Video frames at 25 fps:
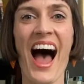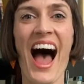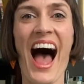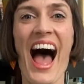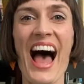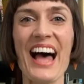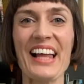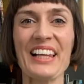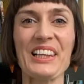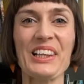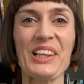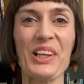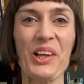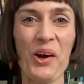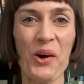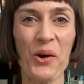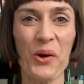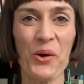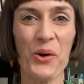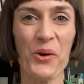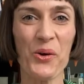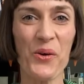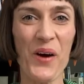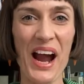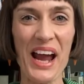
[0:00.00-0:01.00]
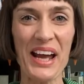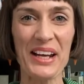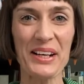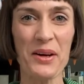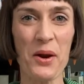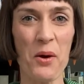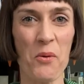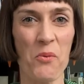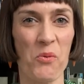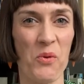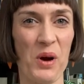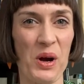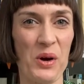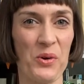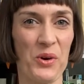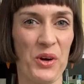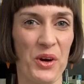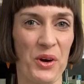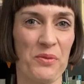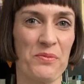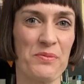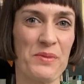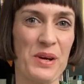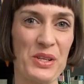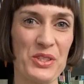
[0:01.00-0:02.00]
Hello and
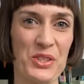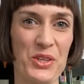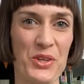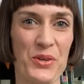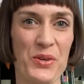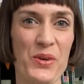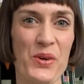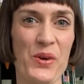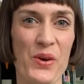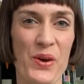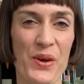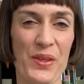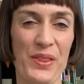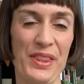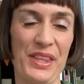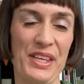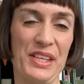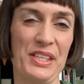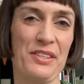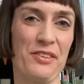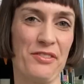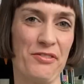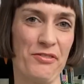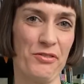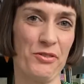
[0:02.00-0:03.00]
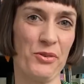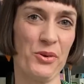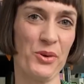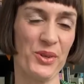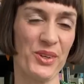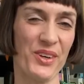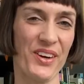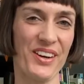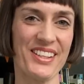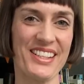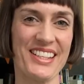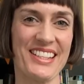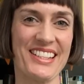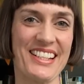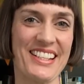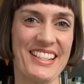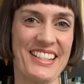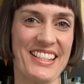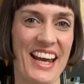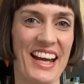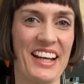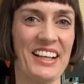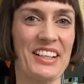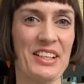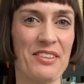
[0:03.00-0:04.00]
welcome to this fortnight's
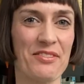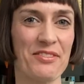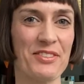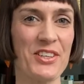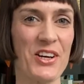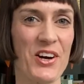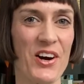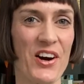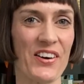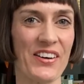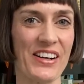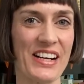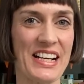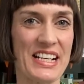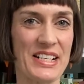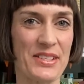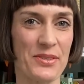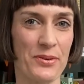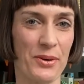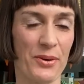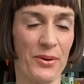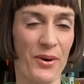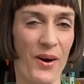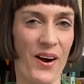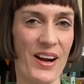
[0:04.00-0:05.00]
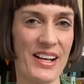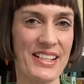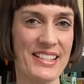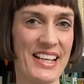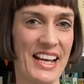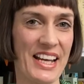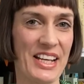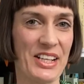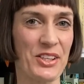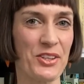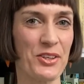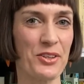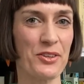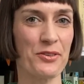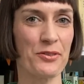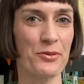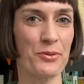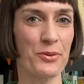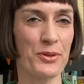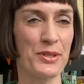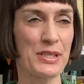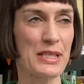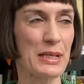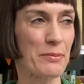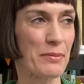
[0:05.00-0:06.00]
Detective Diaries, where I take you
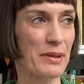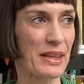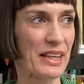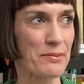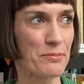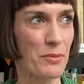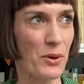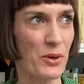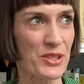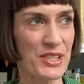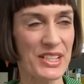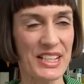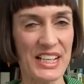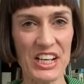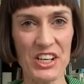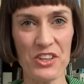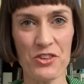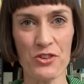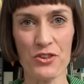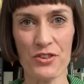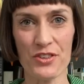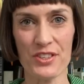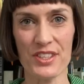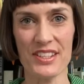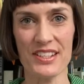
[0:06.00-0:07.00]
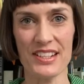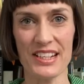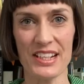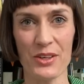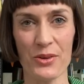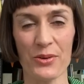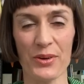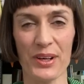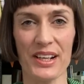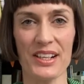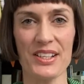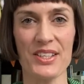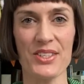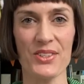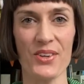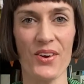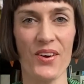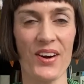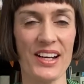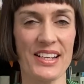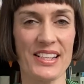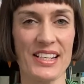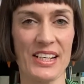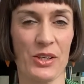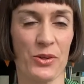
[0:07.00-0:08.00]
through some of the most interesting or
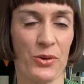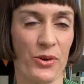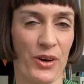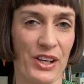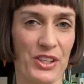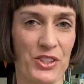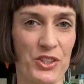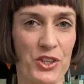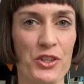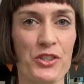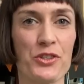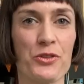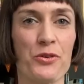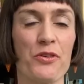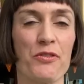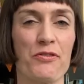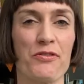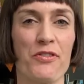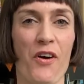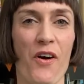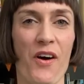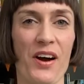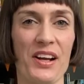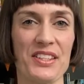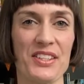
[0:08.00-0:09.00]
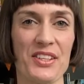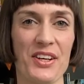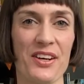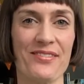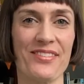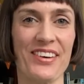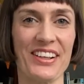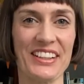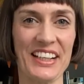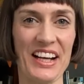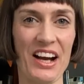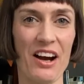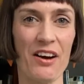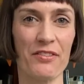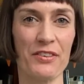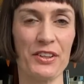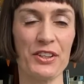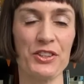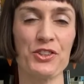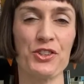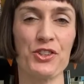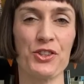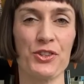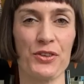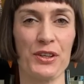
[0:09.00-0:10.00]
exciting or unusual finds I've
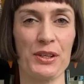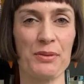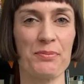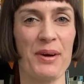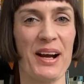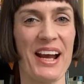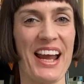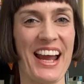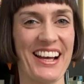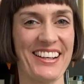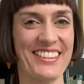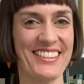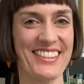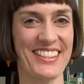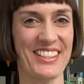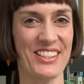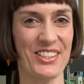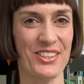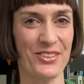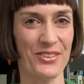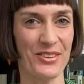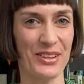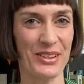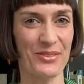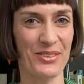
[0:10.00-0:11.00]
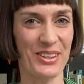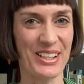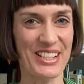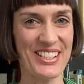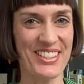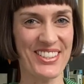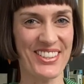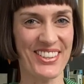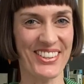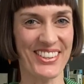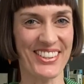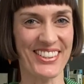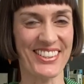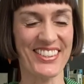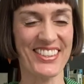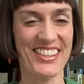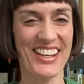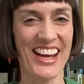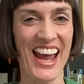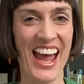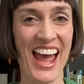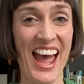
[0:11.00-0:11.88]
uncovered during my house history research.